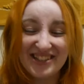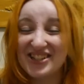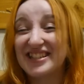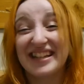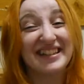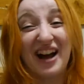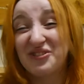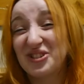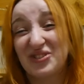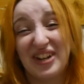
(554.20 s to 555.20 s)
Just think that
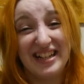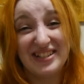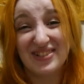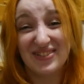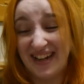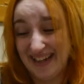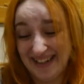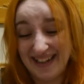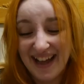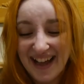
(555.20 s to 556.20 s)
was really
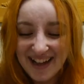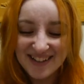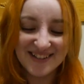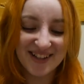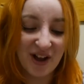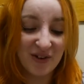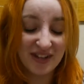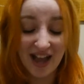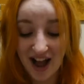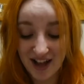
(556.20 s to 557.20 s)
sweet. So
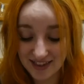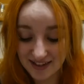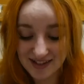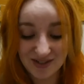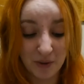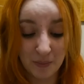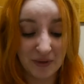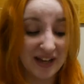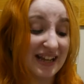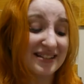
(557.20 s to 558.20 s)
yeah, I think this
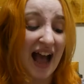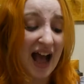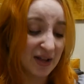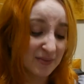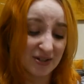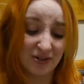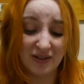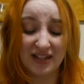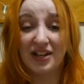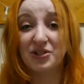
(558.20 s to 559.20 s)
company is
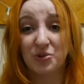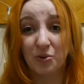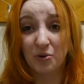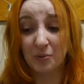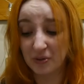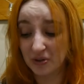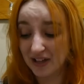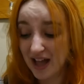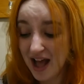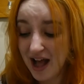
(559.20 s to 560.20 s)
absolutely
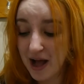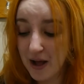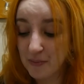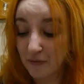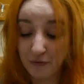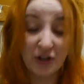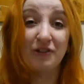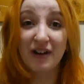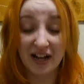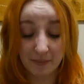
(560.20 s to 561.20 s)
adorable.
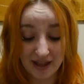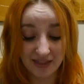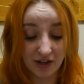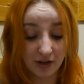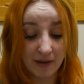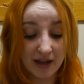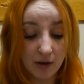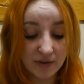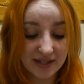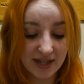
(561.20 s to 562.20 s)
Fully recommend them, and
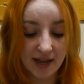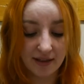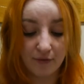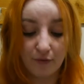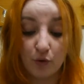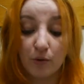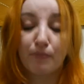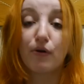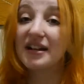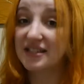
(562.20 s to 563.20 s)
I would say that for the
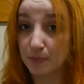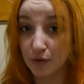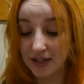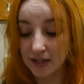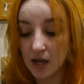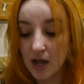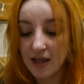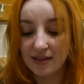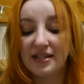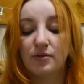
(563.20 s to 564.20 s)
price point,
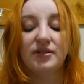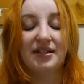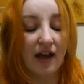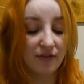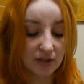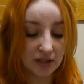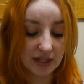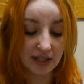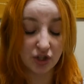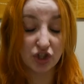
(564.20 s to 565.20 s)
this was
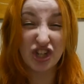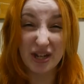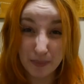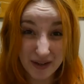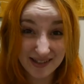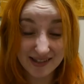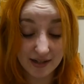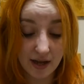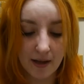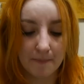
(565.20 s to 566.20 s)
definitely the
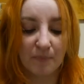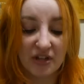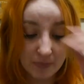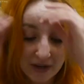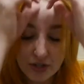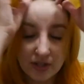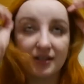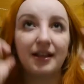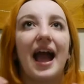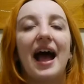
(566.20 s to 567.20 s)
cheapest, especially
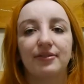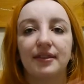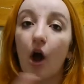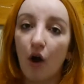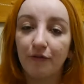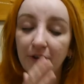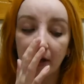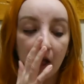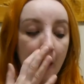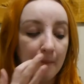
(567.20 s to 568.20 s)
that they had the
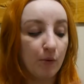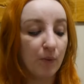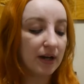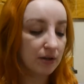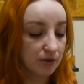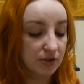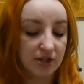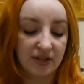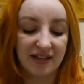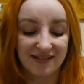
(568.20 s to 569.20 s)
offer. But when I looked
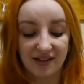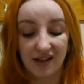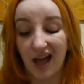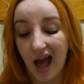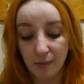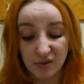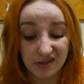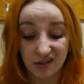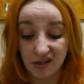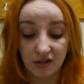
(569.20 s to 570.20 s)
at things like
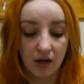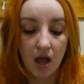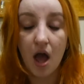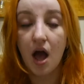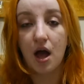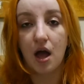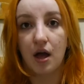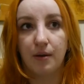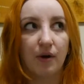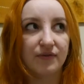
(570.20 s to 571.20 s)
Amazon,
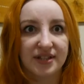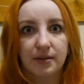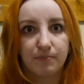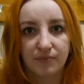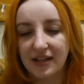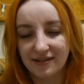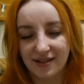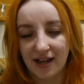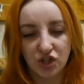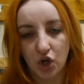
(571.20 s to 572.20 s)
obviously things
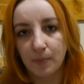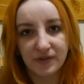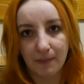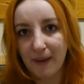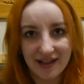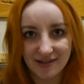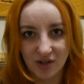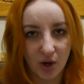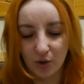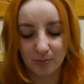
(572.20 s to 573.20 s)
like shops like Pets at
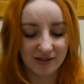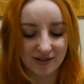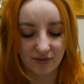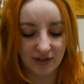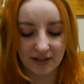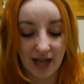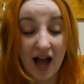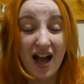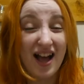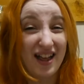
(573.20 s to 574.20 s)
Home and stuff like
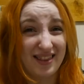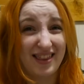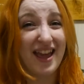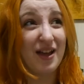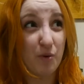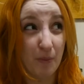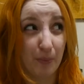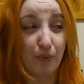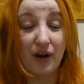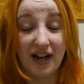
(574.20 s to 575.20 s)
that, they were
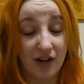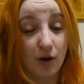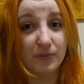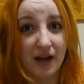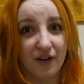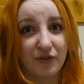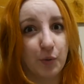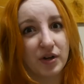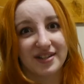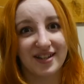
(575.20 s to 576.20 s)
pretty up there if
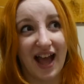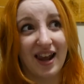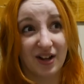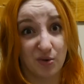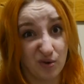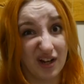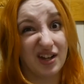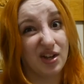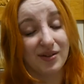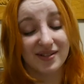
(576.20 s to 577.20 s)
you wanted to get like a really
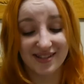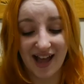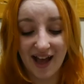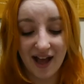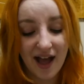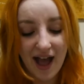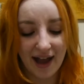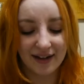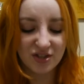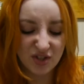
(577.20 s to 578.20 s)
cute set.
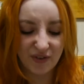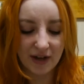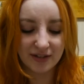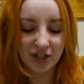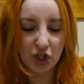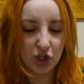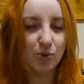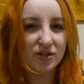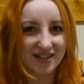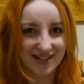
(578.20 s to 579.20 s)
And I just found the
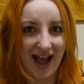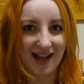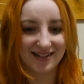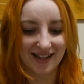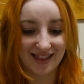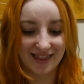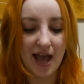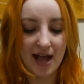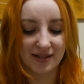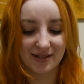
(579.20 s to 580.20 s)
cuter sets like
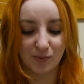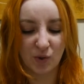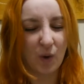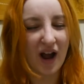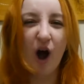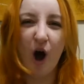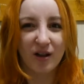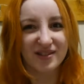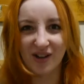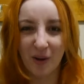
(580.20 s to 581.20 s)
this were quite
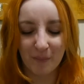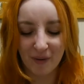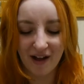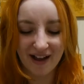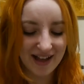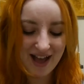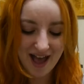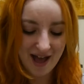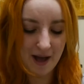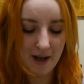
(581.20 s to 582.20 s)
hard to come by.
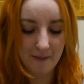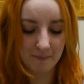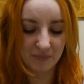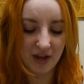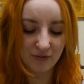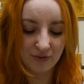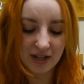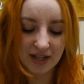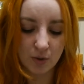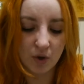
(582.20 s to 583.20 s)
I feel
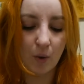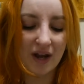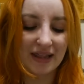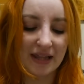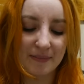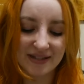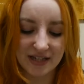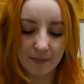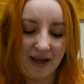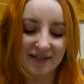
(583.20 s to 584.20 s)
like you were quite
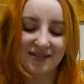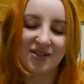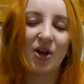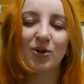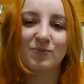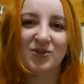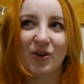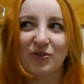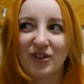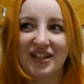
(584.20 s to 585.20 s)
limited at Pets at Home,
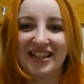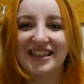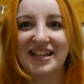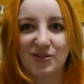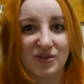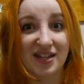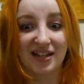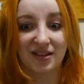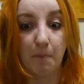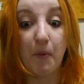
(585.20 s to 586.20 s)
so I feel like this was
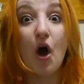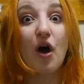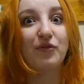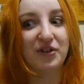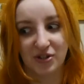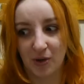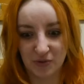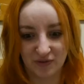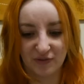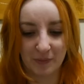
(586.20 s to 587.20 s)
like the perfect
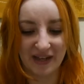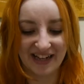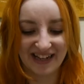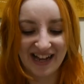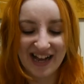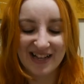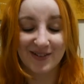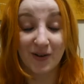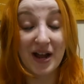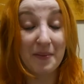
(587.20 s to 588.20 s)
option for me.
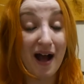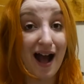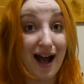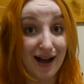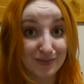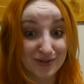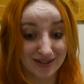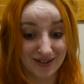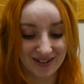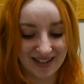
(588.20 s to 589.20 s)
So I am
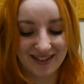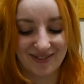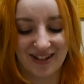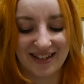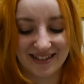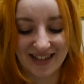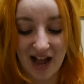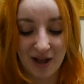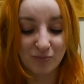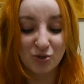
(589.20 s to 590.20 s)
absolutely thrilled.
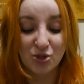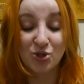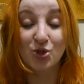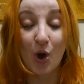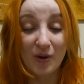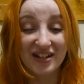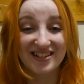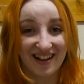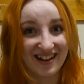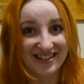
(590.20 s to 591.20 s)
I am so
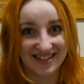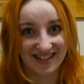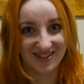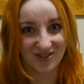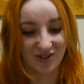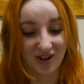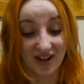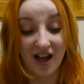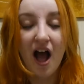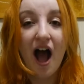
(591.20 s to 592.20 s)
excited to see this all
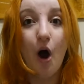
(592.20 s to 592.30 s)
on it.